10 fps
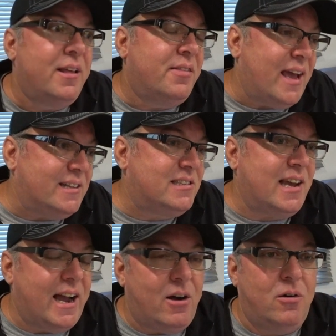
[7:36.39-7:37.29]
That's
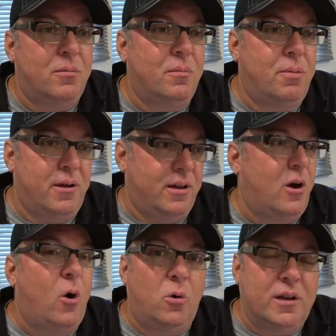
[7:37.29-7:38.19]
how
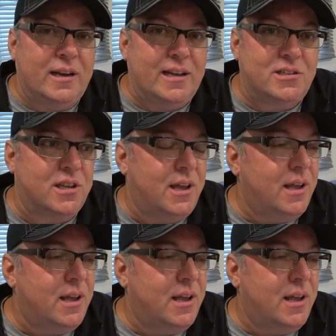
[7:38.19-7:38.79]
old it is.